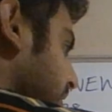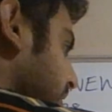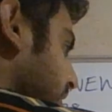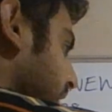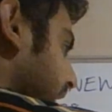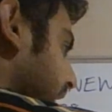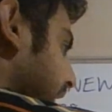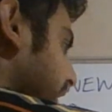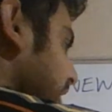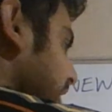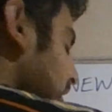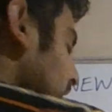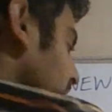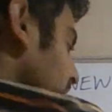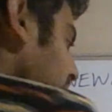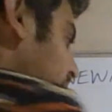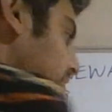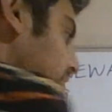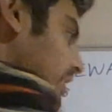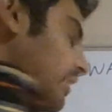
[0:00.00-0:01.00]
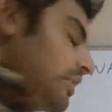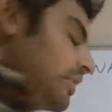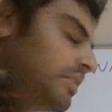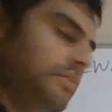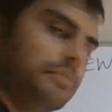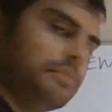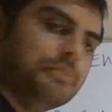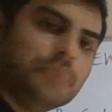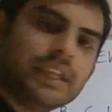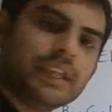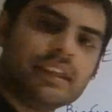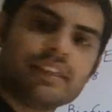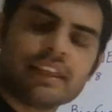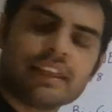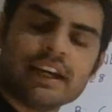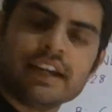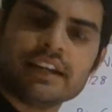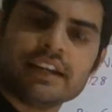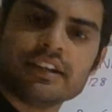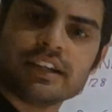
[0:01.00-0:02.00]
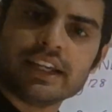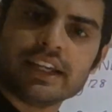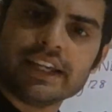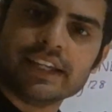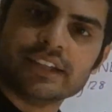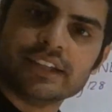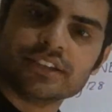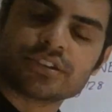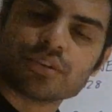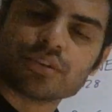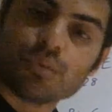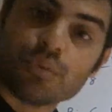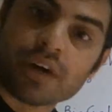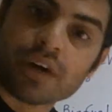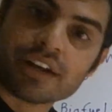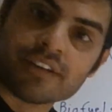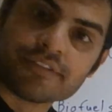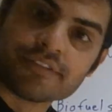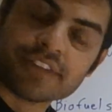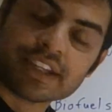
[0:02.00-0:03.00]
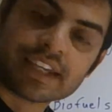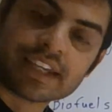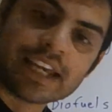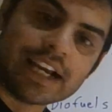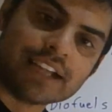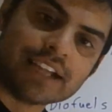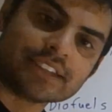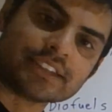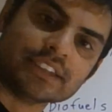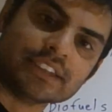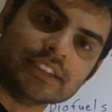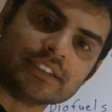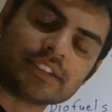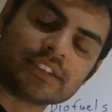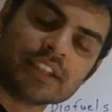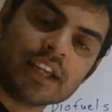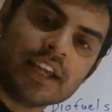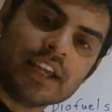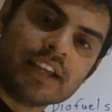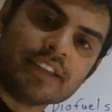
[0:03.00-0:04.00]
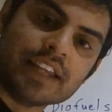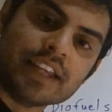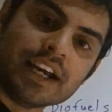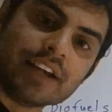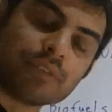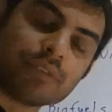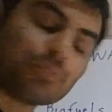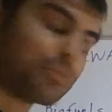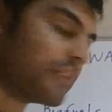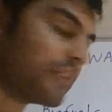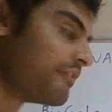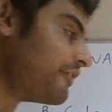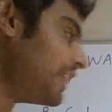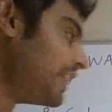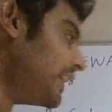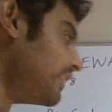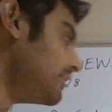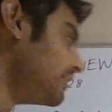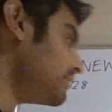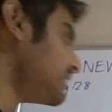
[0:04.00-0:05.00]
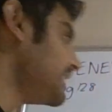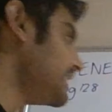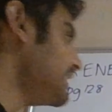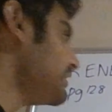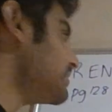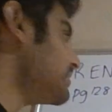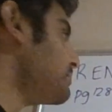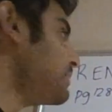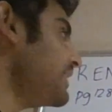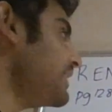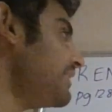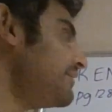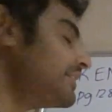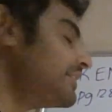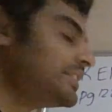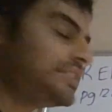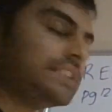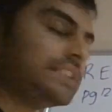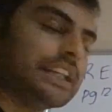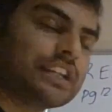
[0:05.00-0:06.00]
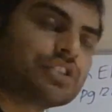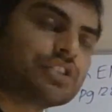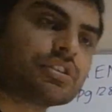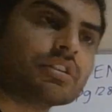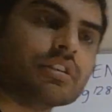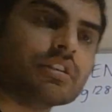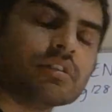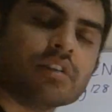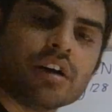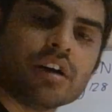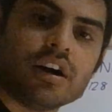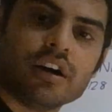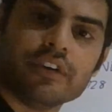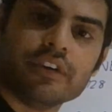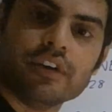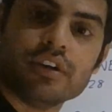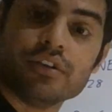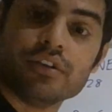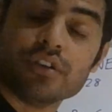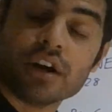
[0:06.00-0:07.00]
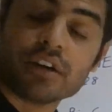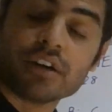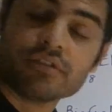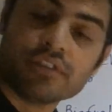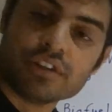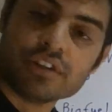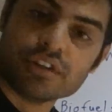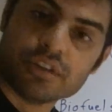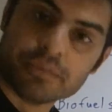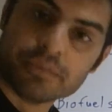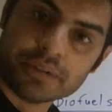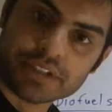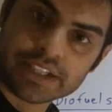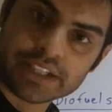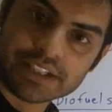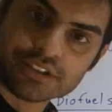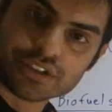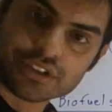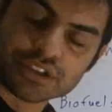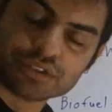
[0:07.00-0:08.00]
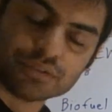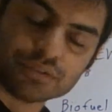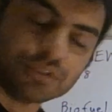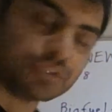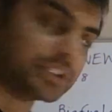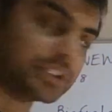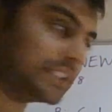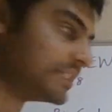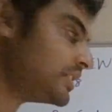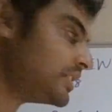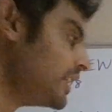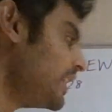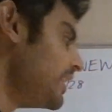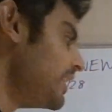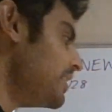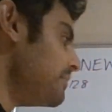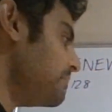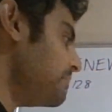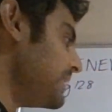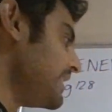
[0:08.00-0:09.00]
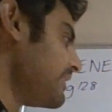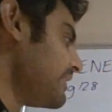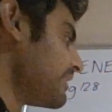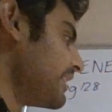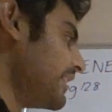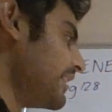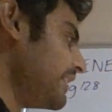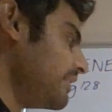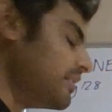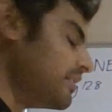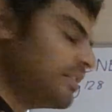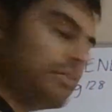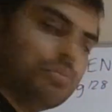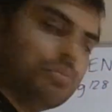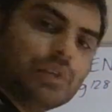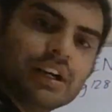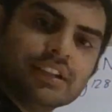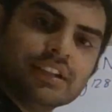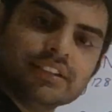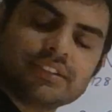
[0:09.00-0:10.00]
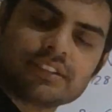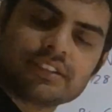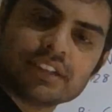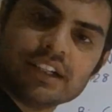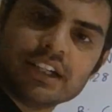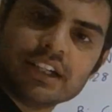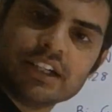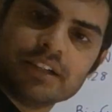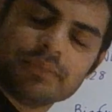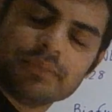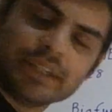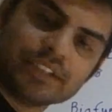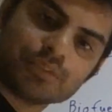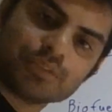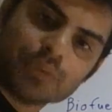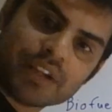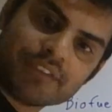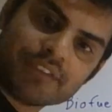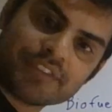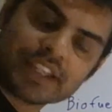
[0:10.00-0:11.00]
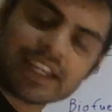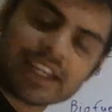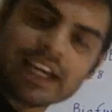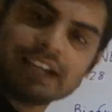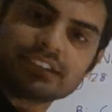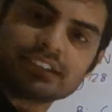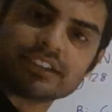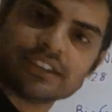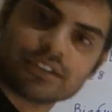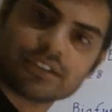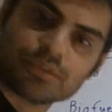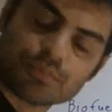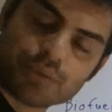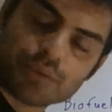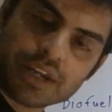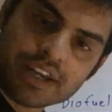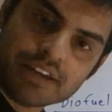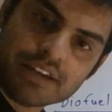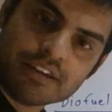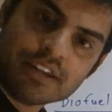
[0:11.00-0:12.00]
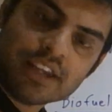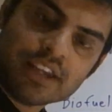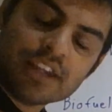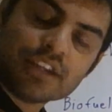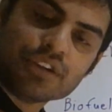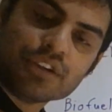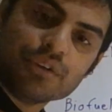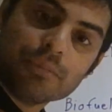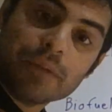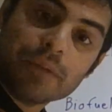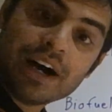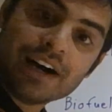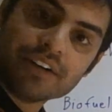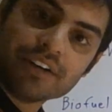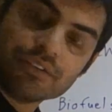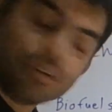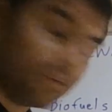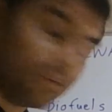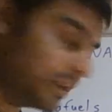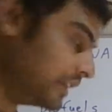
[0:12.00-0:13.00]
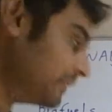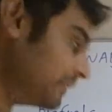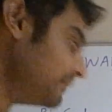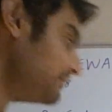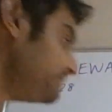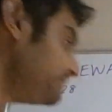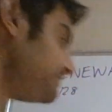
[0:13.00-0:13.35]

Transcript: Okay, so methane is one of the gases that were found in the previous section on non-renewable energy sources. Methane is one of the gases when you mine oil.